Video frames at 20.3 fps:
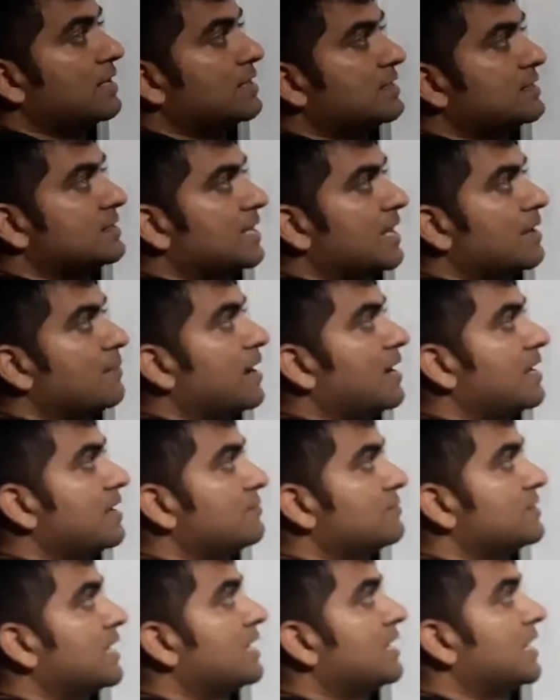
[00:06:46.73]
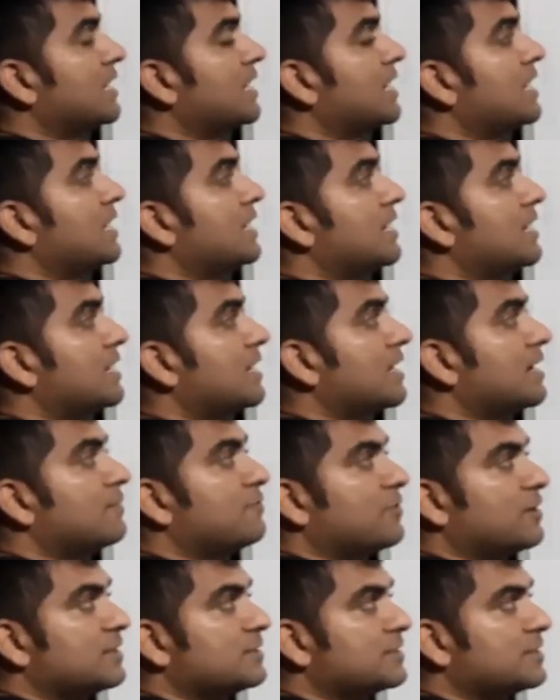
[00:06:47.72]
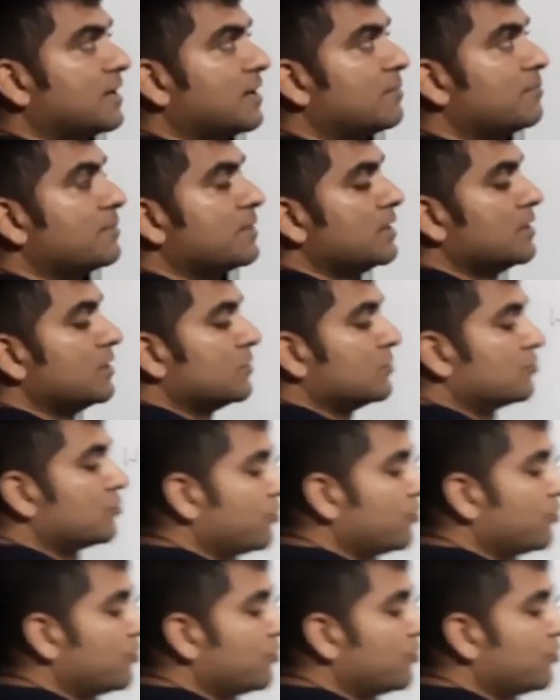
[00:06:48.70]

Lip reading: is same. I am saying again and again first term. So